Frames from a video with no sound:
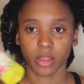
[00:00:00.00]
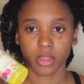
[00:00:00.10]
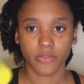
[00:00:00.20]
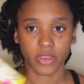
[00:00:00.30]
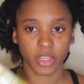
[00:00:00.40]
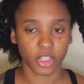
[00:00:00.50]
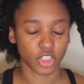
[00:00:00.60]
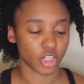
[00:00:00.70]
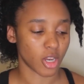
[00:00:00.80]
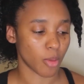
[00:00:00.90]
leave-in
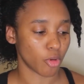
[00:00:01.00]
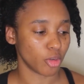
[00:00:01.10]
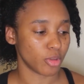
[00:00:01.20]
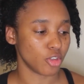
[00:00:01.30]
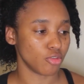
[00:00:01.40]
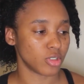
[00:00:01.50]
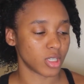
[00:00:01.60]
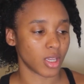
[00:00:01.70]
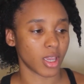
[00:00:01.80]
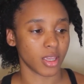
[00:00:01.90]
conditioner that i'm going to be
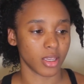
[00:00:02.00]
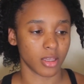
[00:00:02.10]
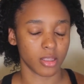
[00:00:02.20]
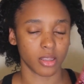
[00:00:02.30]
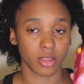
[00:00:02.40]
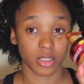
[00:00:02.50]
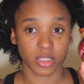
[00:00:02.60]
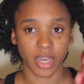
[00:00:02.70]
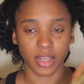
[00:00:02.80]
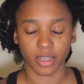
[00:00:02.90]
using and the
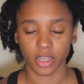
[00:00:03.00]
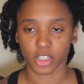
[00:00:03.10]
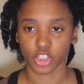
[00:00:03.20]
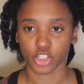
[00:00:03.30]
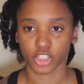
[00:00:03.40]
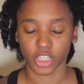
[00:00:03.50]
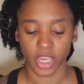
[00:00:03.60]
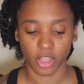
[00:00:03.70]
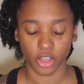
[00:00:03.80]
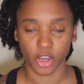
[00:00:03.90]
styling custard
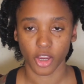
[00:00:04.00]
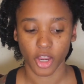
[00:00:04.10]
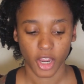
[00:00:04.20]
together